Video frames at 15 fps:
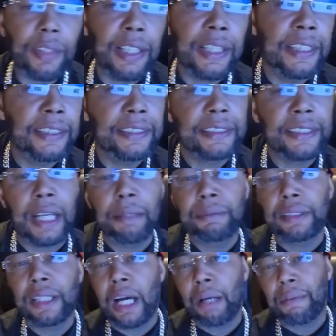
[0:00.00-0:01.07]
And at the same
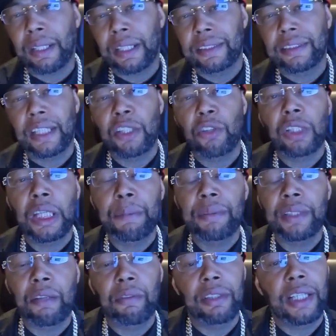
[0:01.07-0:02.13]
time, like I said, you're
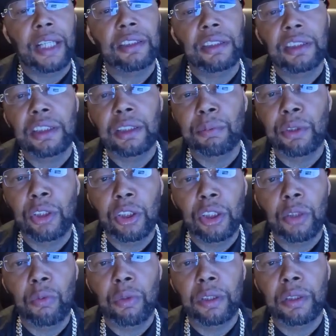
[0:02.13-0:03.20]
keeping that relationship
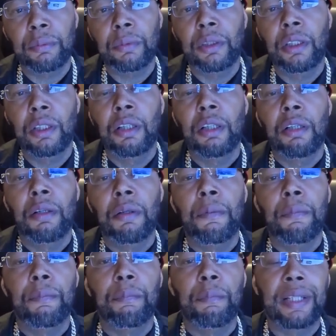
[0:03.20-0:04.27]
good with them.
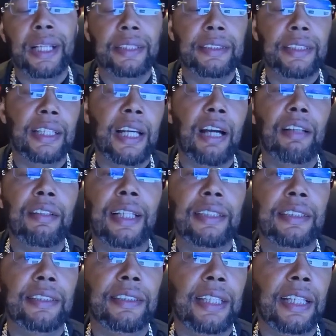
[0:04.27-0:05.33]
But I said all
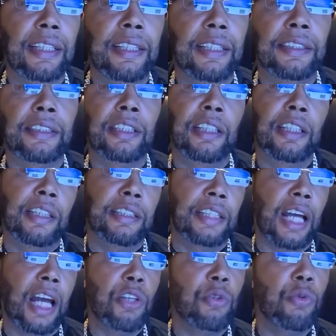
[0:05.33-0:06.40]
that to say this.
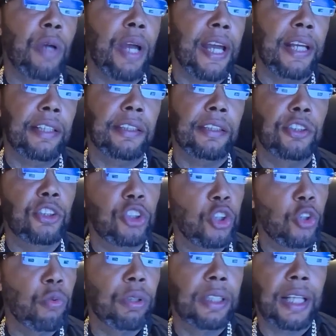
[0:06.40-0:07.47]
Now you had
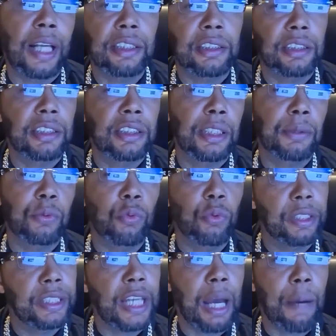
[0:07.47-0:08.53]
2 relationships
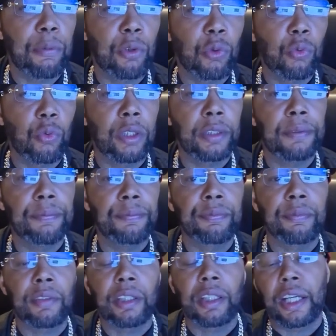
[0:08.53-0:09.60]
with Capital One,
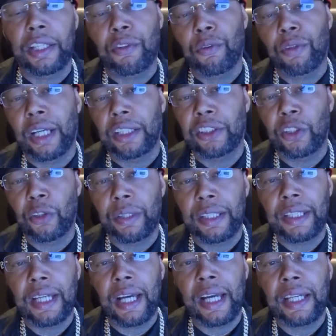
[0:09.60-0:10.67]
and you got your
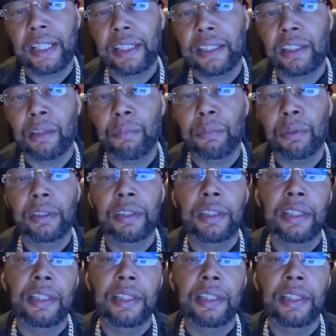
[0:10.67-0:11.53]
EIN number.